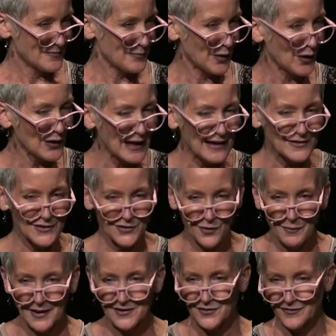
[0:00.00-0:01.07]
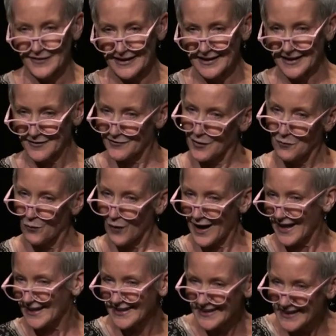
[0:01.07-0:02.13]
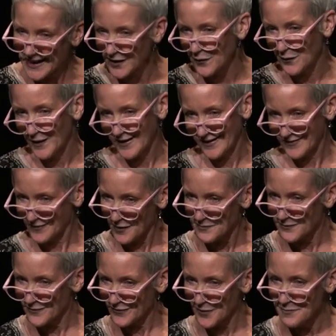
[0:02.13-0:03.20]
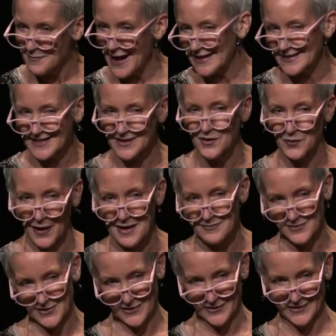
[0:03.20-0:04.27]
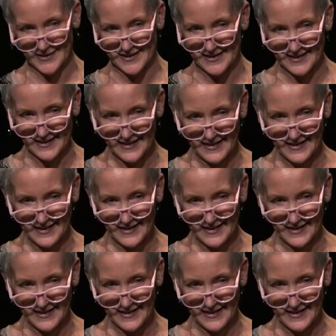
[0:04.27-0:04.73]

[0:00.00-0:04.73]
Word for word: pull out so much feeling from a liquid, from fermented grape juice?